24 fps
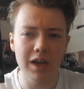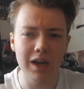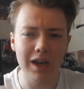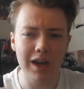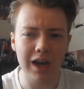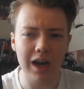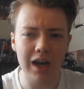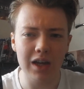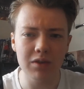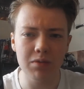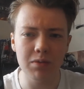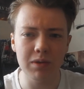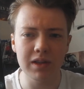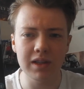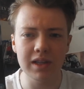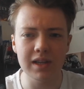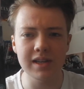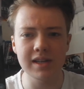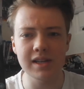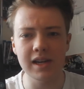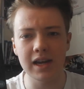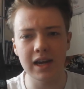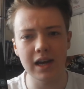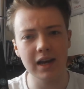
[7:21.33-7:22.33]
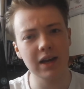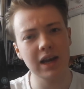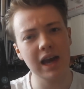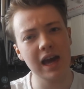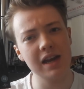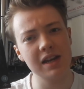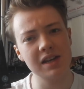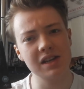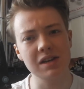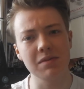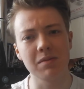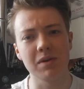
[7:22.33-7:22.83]
I tweeted saying I can't
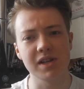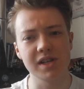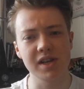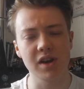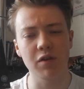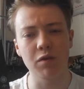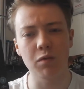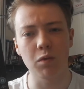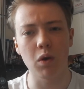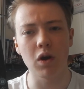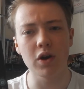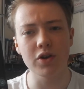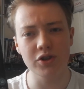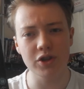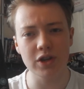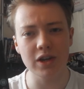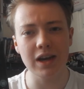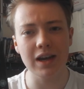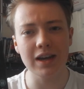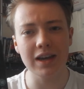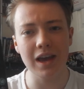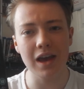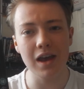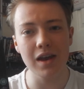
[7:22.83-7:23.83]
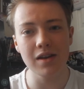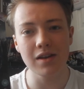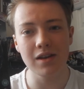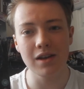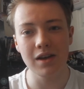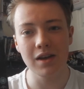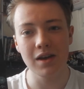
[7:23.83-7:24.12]
see myself watching it again.